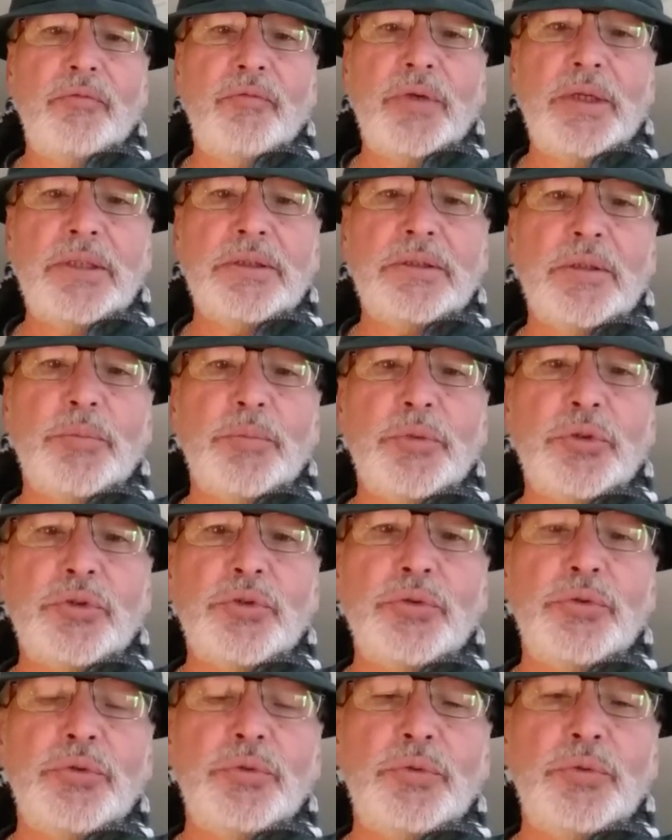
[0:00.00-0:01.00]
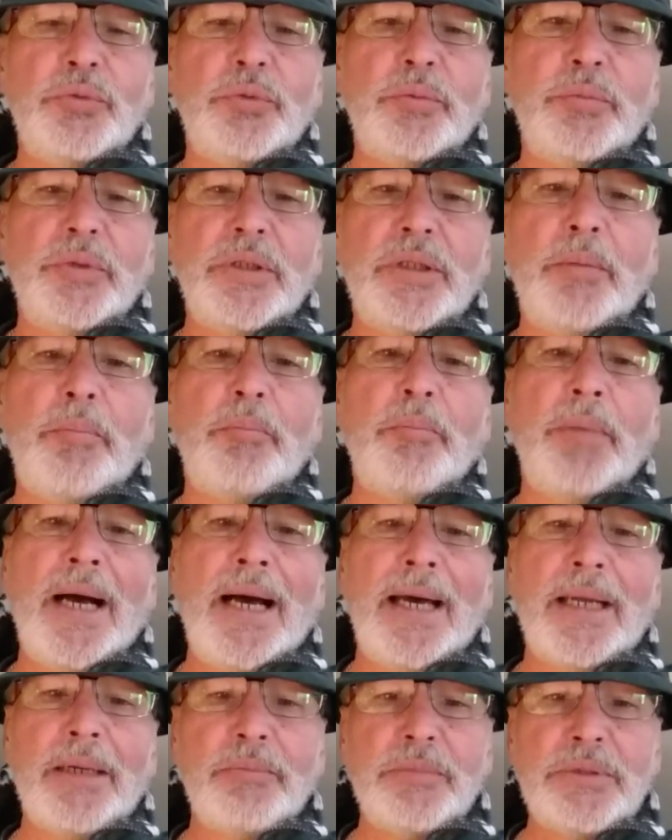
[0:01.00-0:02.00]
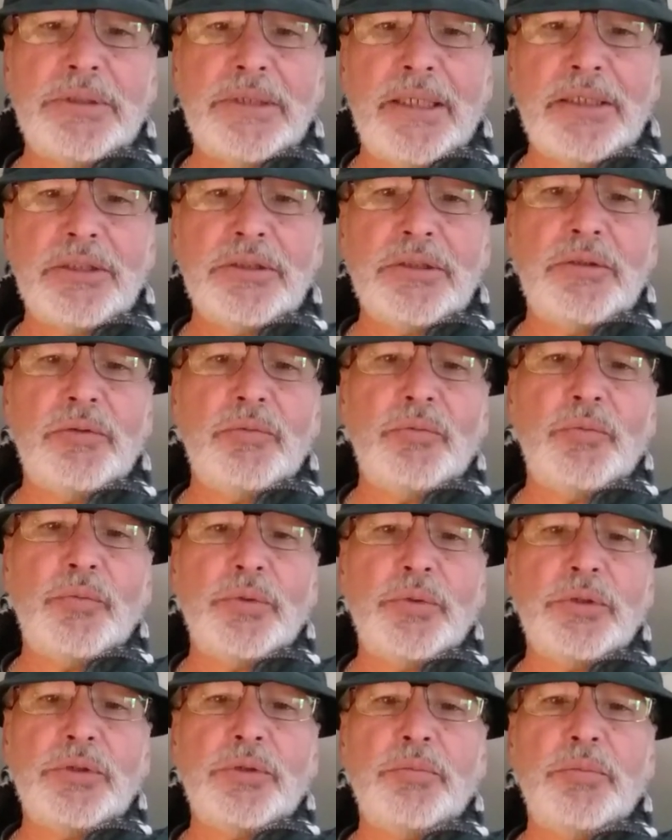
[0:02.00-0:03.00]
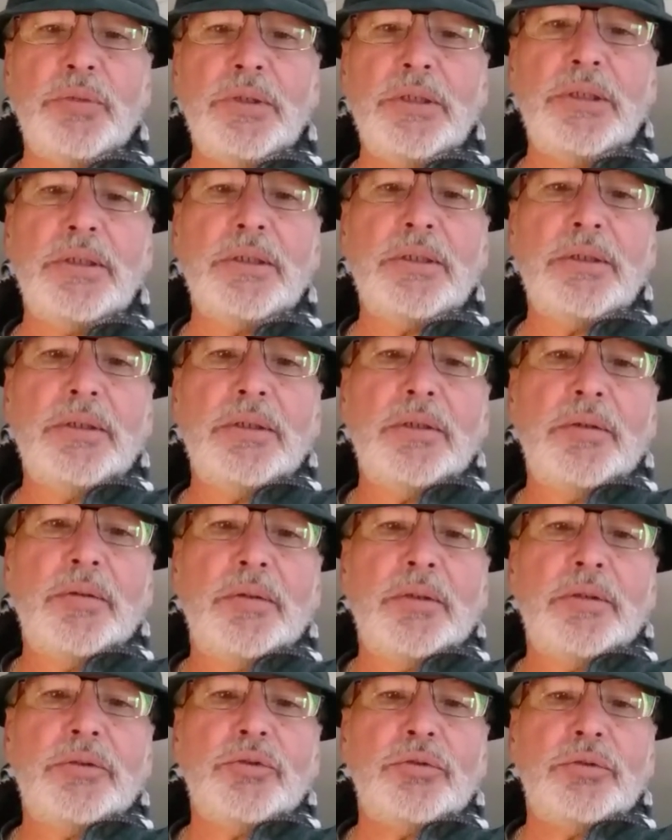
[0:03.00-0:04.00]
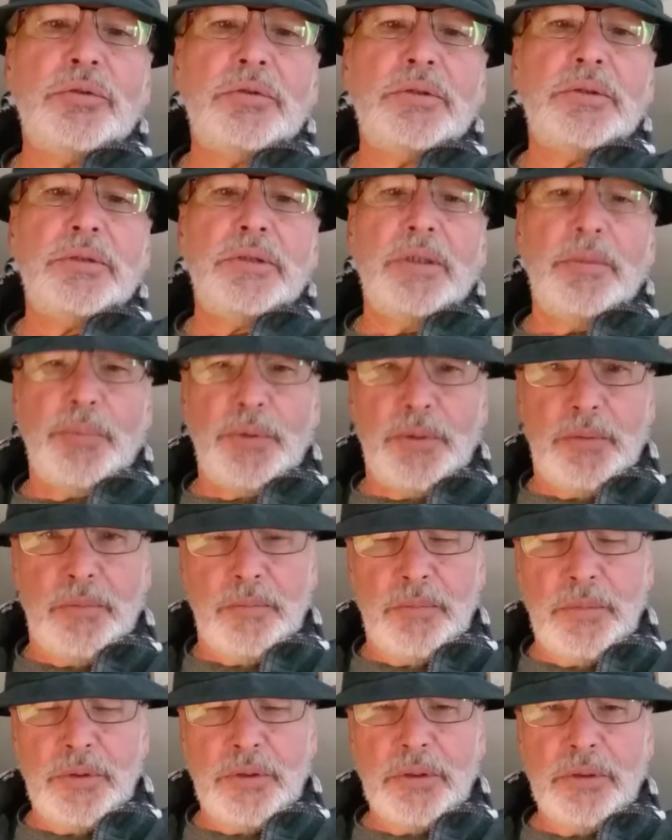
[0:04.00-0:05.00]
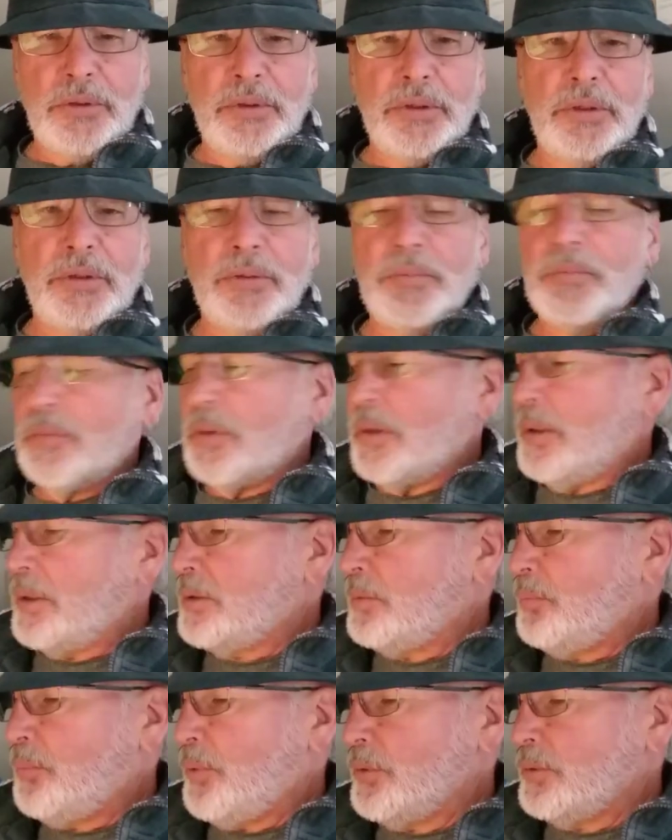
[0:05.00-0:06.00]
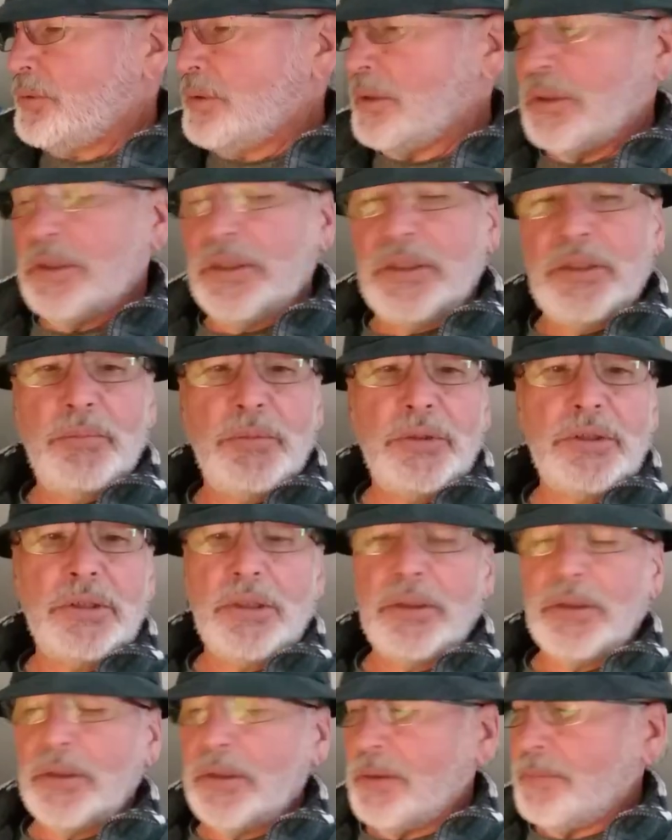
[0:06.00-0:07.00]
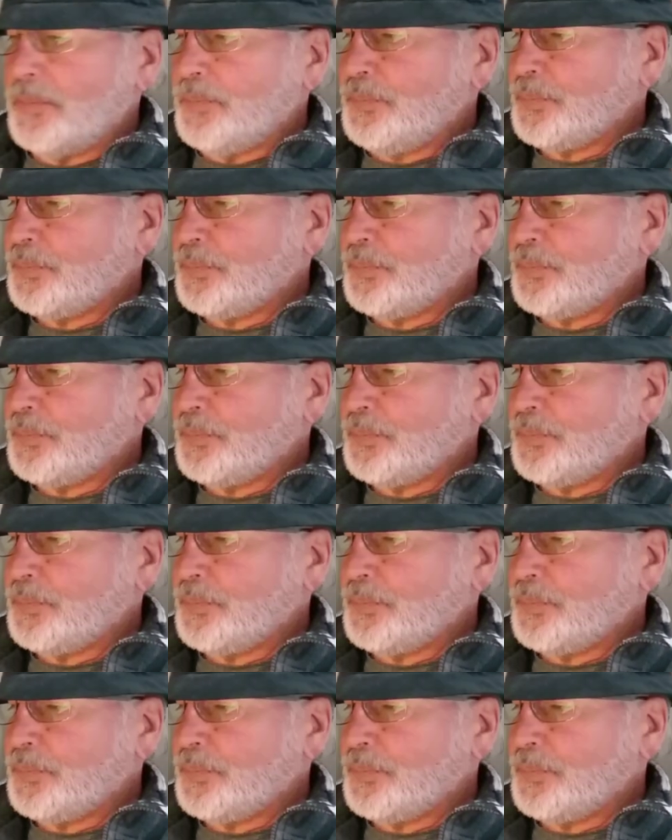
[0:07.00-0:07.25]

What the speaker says: Phase number two will be the bottom section, which will be tippet material as opposed to leader material.